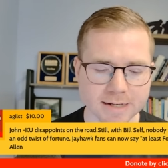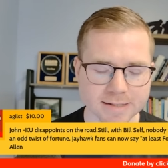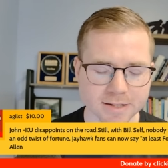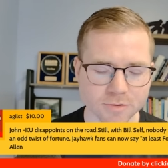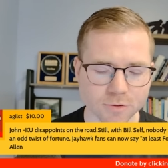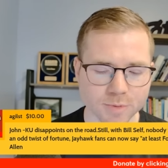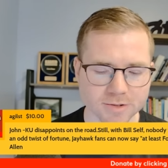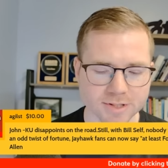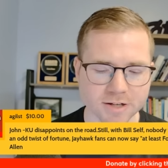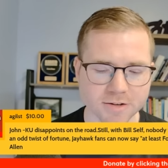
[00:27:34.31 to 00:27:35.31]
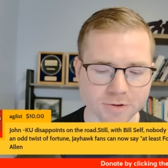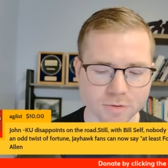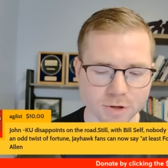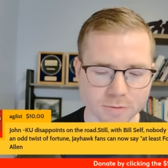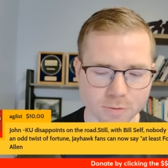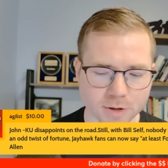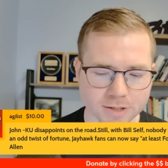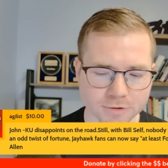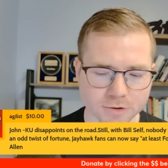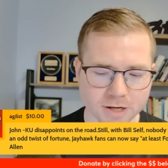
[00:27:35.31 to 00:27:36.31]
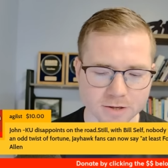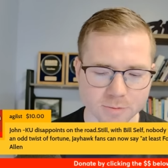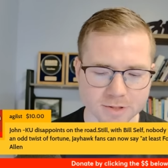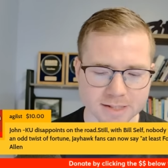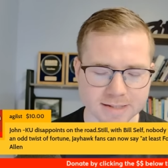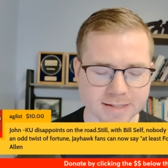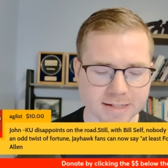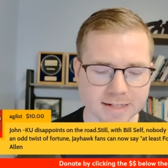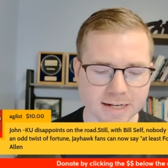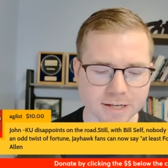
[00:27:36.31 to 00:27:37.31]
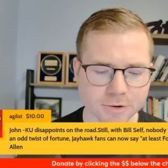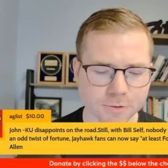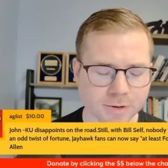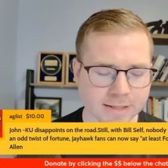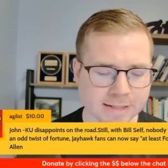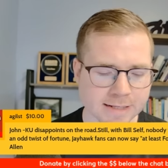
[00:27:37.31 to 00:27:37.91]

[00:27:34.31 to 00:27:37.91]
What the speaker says: Still with Bill Self, nobody will want to draw a number 6 seed KU.